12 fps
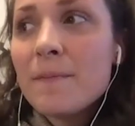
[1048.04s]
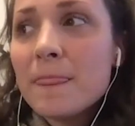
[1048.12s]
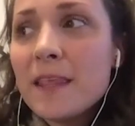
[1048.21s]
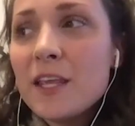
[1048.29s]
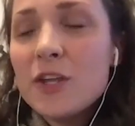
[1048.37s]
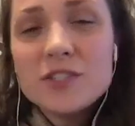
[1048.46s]

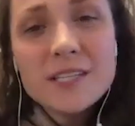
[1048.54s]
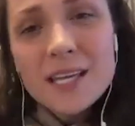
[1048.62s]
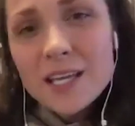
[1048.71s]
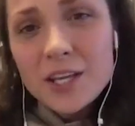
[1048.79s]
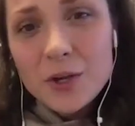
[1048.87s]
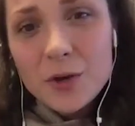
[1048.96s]
you
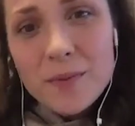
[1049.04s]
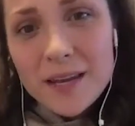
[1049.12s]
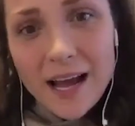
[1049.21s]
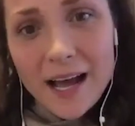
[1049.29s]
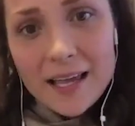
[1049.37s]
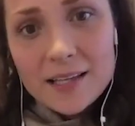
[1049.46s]

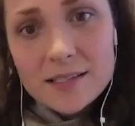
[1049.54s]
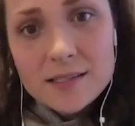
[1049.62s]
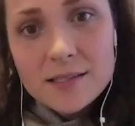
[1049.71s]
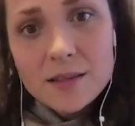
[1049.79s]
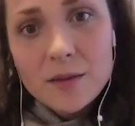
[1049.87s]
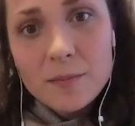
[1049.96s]
dehumanize
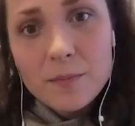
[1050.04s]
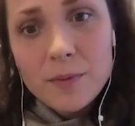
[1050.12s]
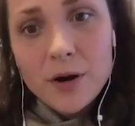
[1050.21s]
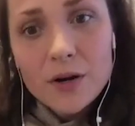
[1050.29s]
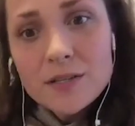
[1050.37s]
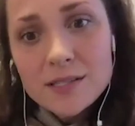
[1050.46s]
yep. the
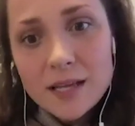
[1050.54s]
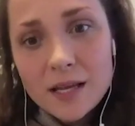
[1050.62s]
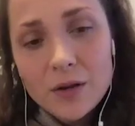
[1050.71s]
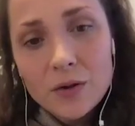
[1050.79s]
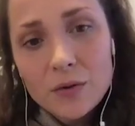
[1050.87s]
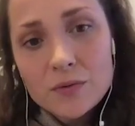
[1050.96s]
person
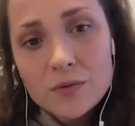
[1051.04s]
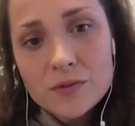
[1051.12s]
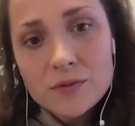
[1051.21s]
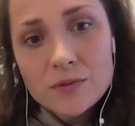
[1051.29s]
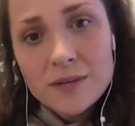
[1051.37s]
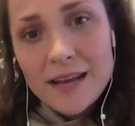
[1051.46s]
who's
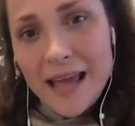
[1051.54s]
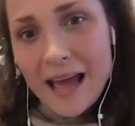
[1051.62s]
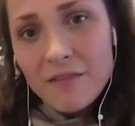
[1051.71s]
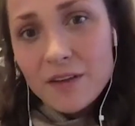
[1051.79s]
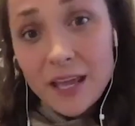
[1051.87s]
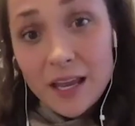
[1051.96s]

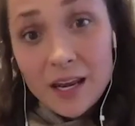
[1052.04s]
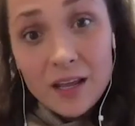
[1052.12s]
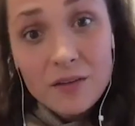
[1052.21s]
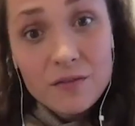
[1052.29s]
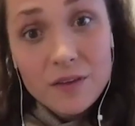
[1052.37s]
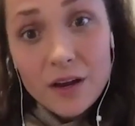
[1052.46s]
navigating a
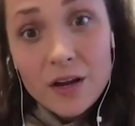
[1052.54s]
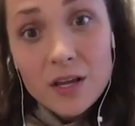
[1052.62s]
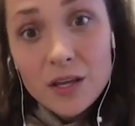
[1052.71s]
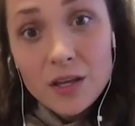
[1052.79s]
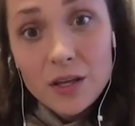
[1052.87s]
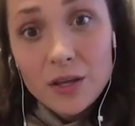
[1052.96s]
very
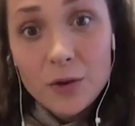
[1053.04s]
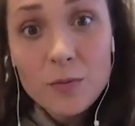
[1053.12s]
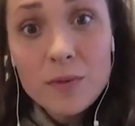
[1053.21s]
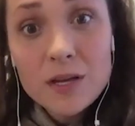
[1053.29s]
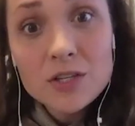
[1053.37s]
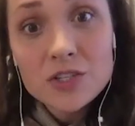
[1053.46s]

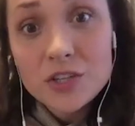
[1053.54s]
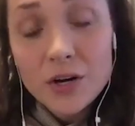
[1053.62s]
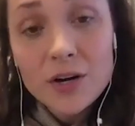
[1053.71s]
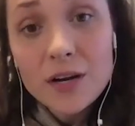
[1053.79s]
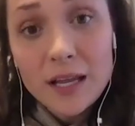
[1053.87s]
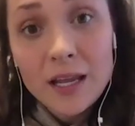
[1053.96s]
human
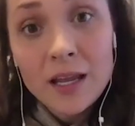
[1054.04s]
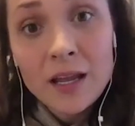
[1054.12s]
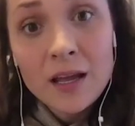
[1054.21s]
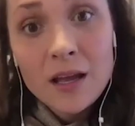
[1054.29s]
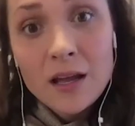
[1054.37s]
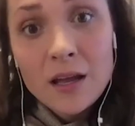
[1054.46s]
journey
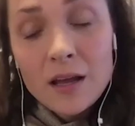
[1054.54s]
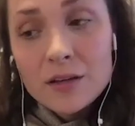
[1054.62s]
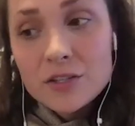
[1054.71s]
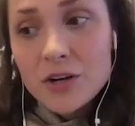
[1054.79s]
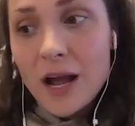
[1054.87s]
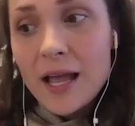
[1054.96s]

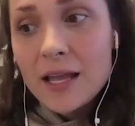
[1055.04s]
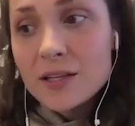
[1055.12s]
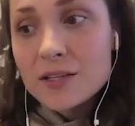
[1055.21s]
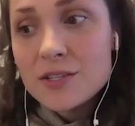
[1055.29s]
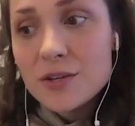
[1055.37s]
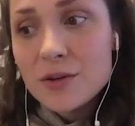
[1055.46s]
trying
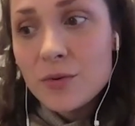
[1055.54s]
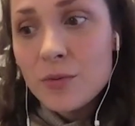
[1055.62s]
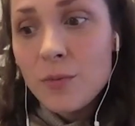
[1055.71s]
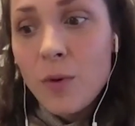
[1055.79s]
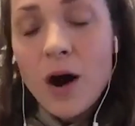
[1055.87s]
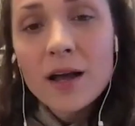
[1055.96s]
to
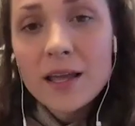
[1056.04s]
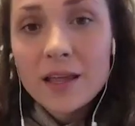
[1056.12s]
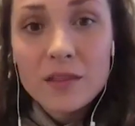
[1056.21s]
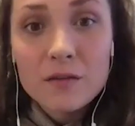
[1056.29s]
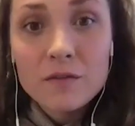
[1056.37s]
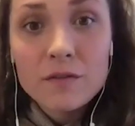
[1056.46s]
walk
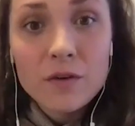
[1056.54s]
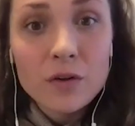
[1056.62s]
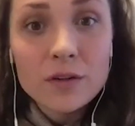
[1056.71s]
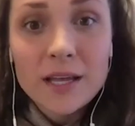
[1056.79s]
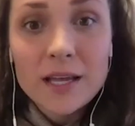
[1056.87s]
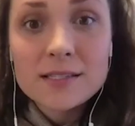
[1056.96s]
in the
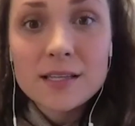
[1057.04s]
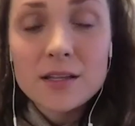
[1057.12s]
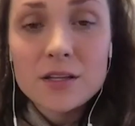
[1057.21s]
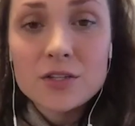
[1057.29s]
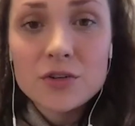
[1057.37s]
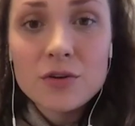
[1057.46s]
fullness and the
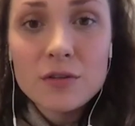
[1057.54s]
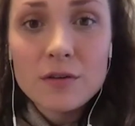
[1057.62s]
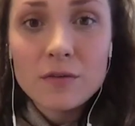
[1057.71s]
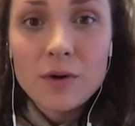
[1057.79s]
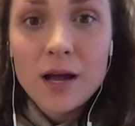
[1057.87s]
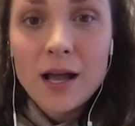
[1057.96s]
truth of
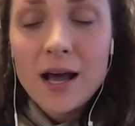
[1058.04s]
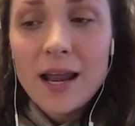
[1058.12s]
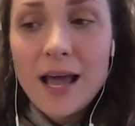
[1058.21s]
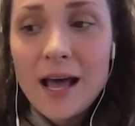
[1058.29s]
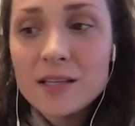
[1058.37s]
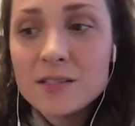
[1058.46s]
what God
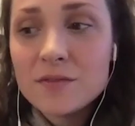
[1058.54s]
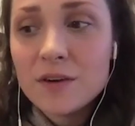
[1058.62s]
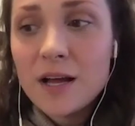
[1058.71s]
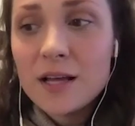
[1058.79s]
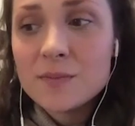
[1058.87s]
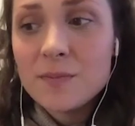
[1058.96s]
has for
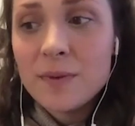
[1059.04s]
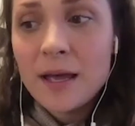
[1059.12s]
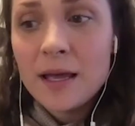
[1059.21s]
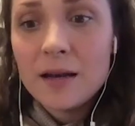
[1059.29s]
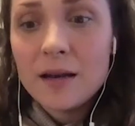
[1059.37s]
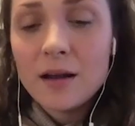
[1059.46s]
us
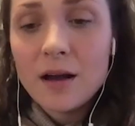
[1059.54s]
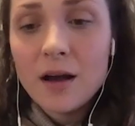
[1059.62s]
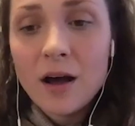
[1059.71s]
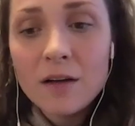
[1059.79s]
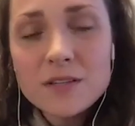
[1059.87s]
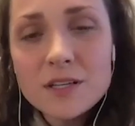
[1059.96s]
but
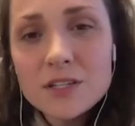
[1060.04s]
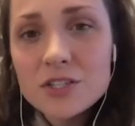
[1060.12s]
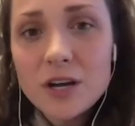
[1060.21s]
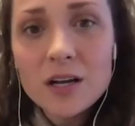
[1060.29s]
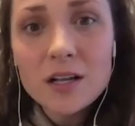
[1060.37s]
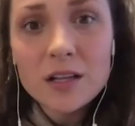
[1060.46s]
often
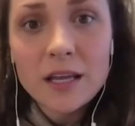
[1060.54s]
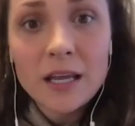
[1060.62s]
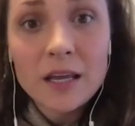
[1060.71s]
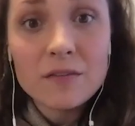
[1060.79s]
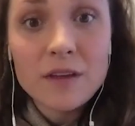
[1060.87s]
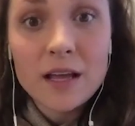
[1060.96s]
struggling and
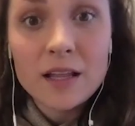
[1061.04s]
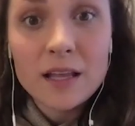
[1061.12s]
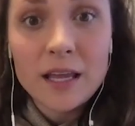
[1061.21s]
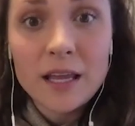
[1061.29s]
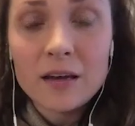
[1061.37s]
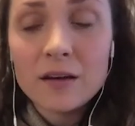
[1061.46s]
failing
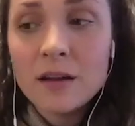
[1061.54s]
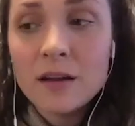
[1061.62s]
and